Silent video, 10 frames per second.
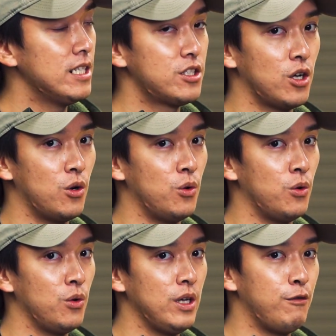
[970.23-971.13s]

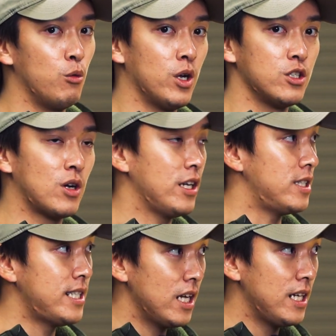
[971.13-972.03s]
So if you want to try to
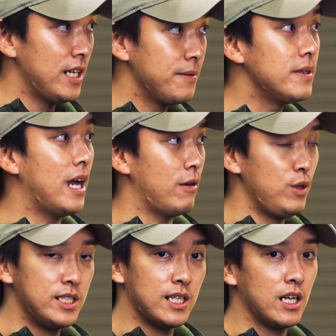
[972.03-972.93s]
sell it,
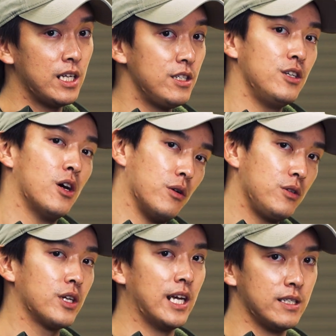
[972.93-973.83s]
resell it,
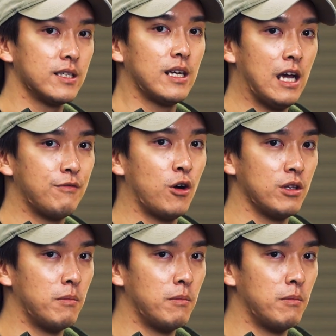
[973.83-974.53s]
you can have all the